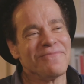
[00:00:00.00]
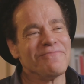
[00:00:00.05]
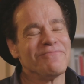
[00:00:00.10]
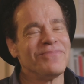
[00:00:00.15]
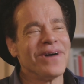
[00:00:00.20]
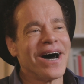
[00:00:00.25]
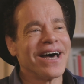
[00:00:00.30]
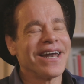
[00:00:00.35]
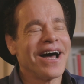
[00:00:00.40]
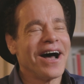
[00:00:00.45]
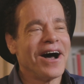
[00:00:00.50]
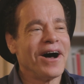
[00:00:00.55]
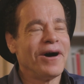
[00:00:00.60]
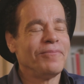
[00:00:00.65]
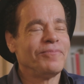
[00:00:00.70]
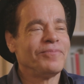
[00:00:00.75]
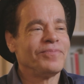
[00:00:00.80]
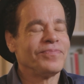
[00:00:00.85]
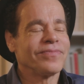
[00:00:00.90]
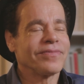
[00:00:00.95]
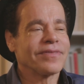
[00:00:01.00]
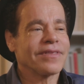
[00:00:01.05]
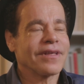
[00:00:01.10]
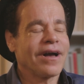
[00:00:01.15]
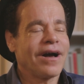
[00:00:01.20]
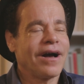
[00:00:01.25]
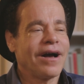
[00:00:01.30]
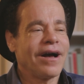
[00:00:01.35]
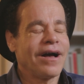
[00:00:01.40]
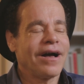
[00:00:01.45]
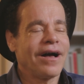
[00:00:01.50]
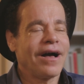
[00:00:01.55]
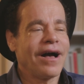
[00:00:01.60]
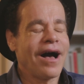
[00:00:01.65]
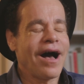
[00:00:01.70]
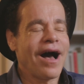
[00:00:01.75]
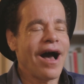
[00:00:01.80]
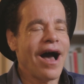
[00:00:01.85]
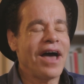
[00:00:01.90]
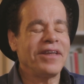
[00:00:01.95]

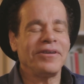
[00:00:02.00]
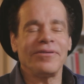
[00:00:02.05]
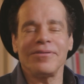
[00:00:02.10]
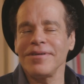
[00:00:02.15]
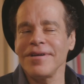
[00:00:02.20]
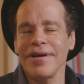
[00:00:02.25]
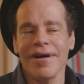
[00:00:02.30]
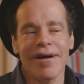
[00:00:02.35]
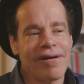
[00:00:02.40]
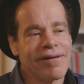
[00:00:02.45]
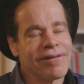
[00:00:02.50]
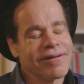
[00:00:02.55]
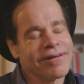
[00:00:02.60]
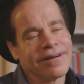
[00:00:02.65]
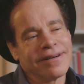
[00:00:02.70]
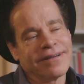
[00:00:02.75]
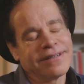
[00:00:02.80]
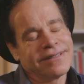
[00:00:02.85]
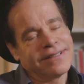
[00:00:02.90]
I don't know.